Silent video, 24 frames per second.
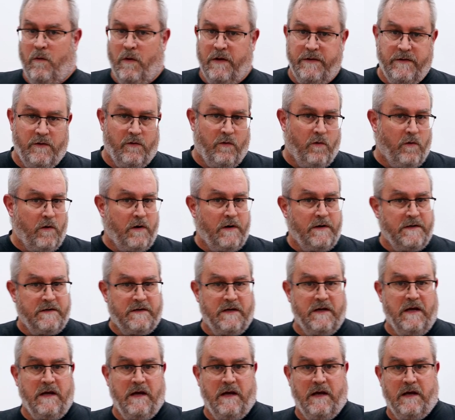What the horn
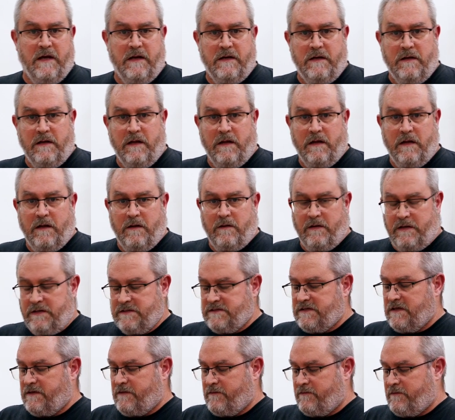did
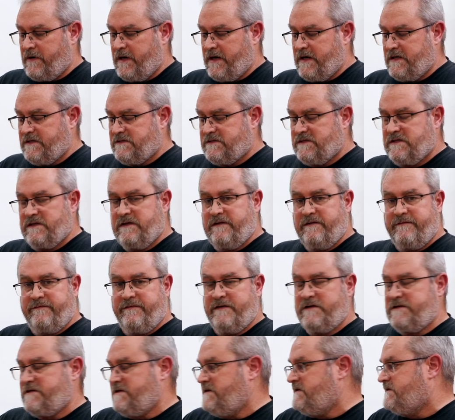was it raised the
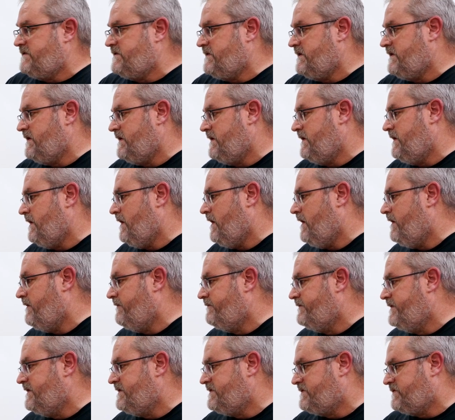efficiency
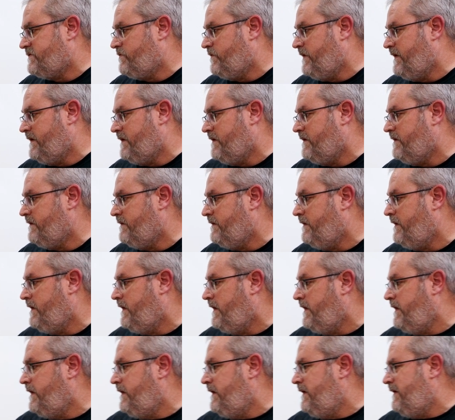of this tweeter
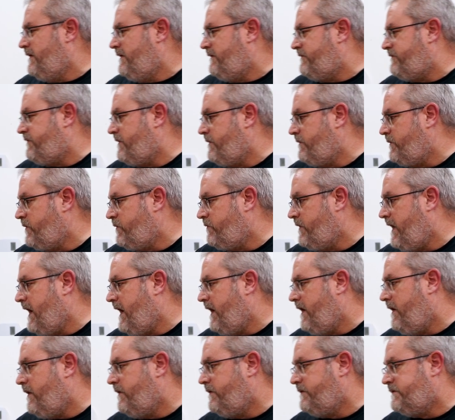from
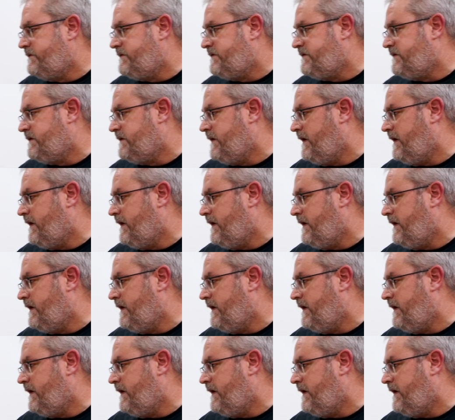around,